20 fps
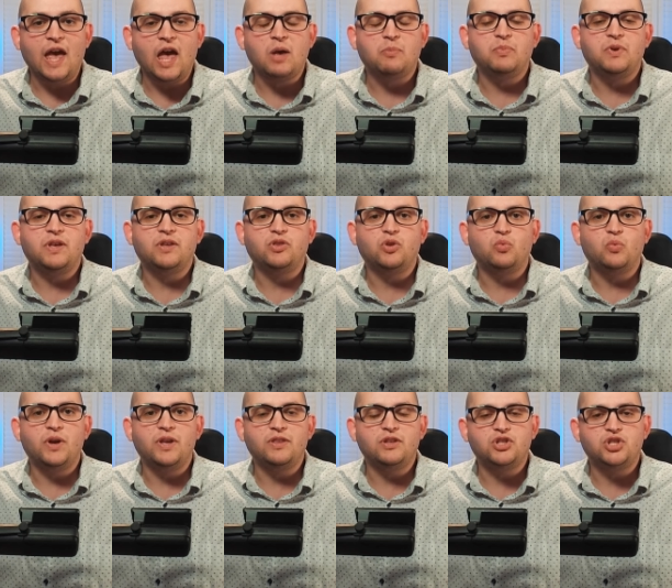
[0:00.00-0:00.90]
happy at the
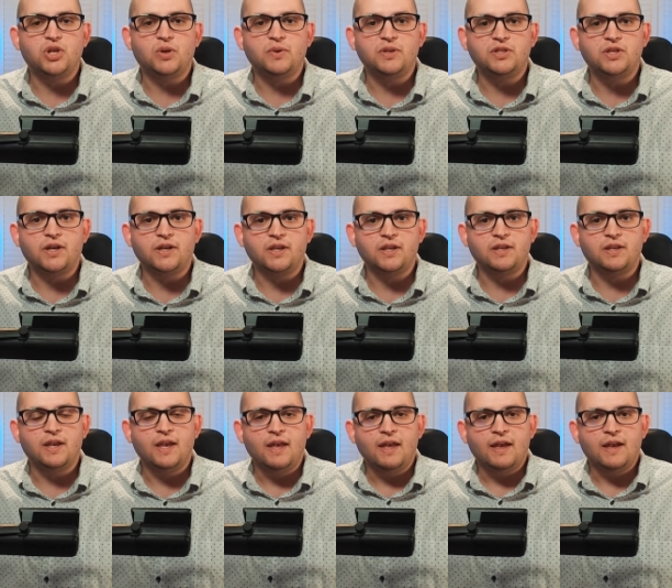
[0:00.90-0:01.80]
way that Gerry
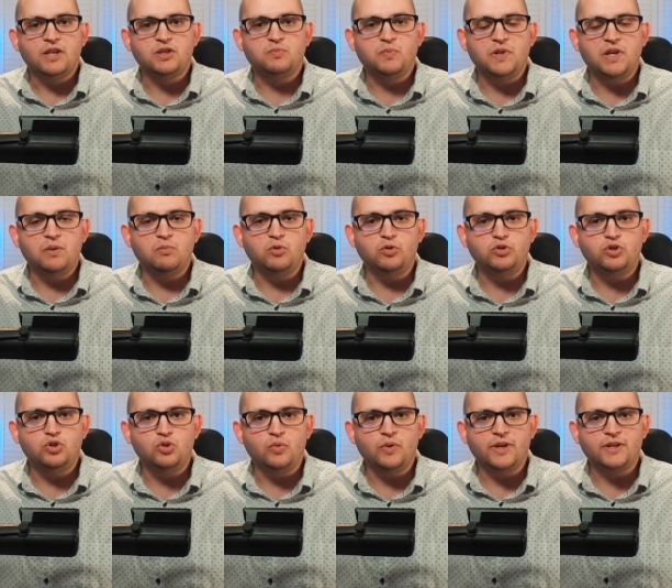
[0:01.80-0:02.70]
Duggan has been able
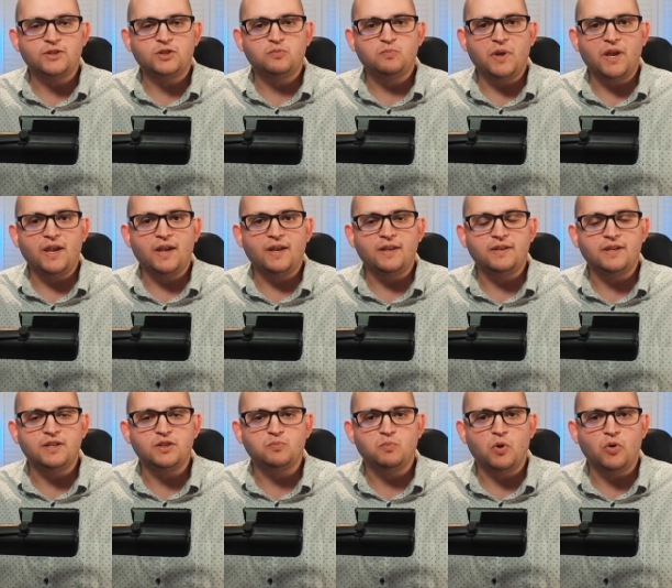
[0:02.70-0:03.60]
to expand
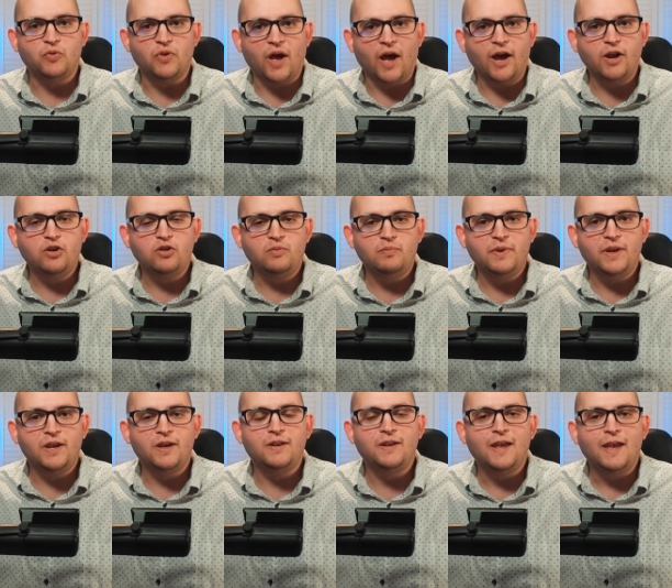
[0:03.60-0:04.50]
his both Iron
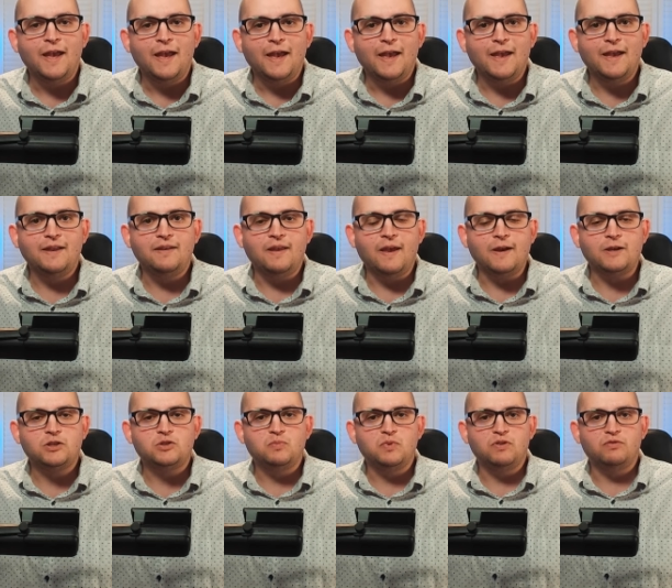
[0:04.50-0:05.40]
Man and
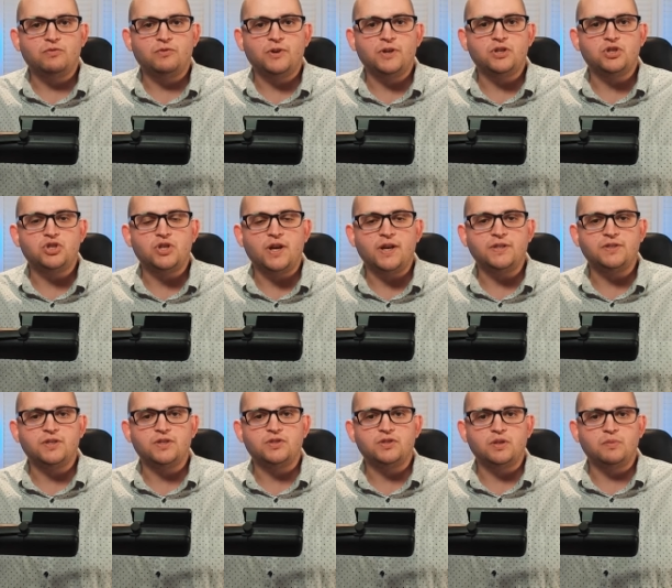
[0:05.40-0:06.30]
X-Men
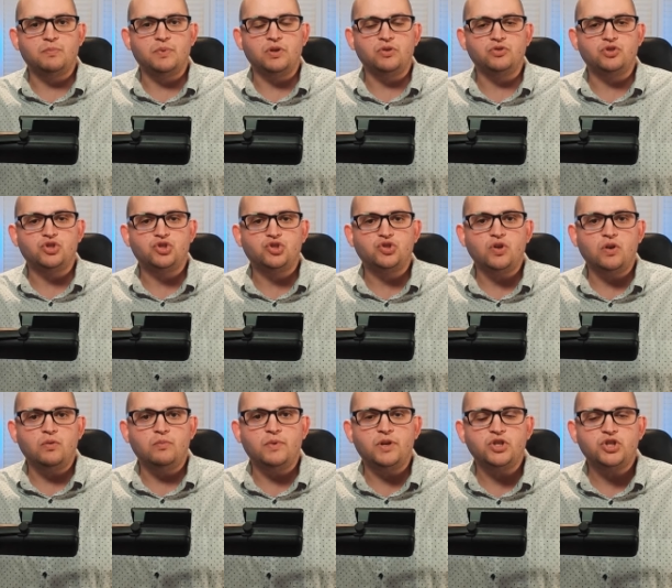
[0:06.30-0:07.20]
franchises to build
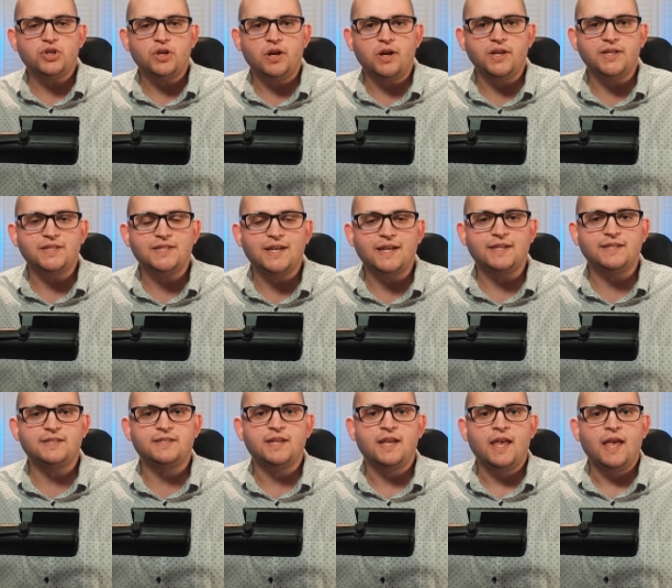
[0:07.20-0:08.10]
so much
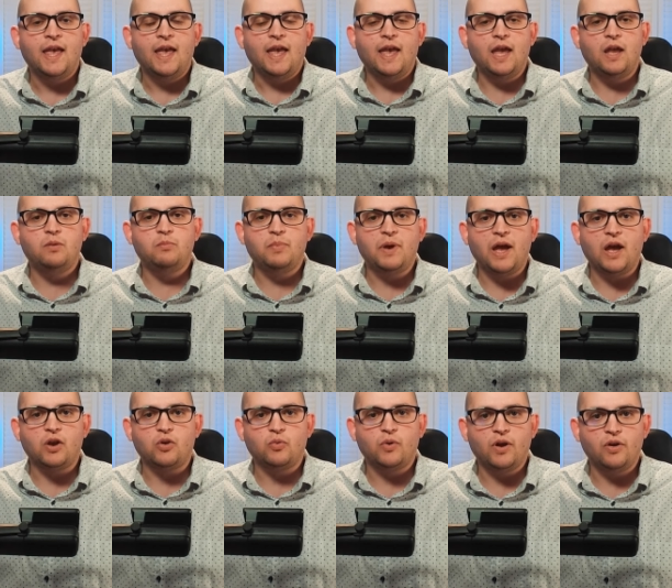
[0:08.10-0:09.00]
context and
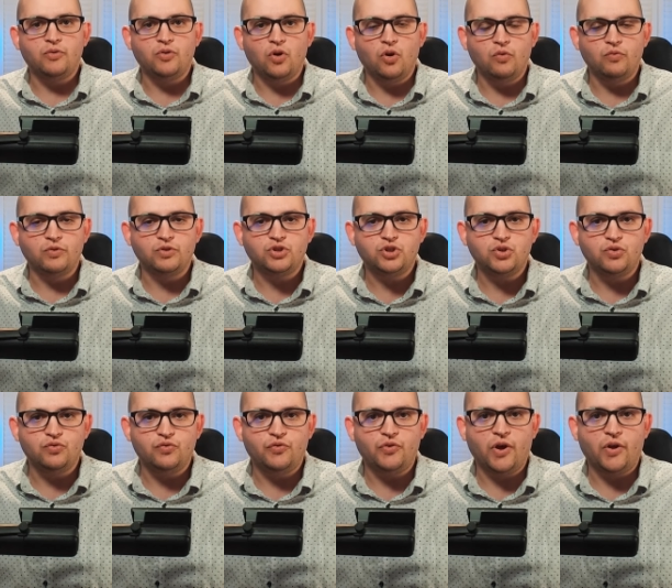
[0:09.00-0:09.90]
background over
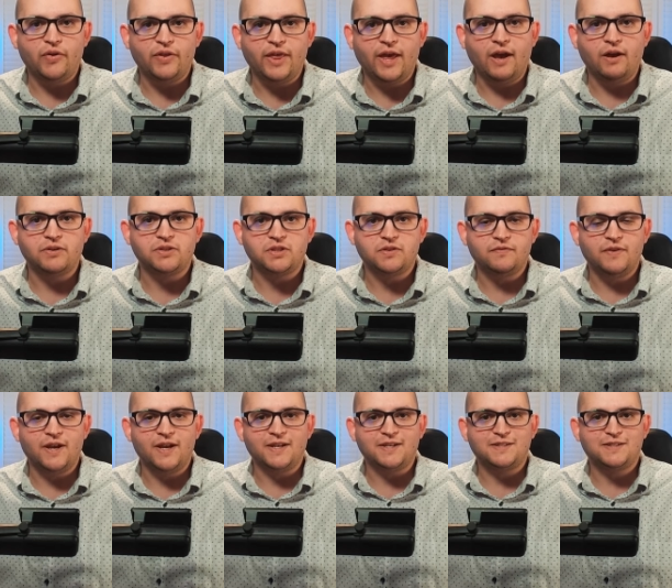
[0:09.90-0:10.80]
to Fall of the House of
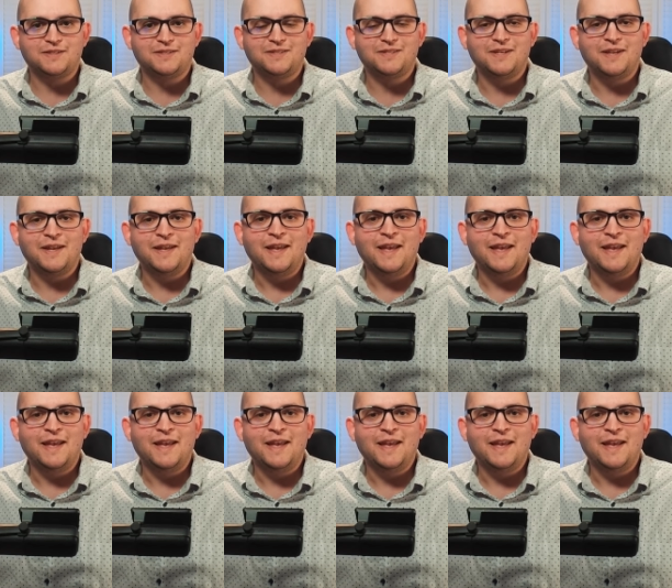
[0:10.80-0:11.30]
X.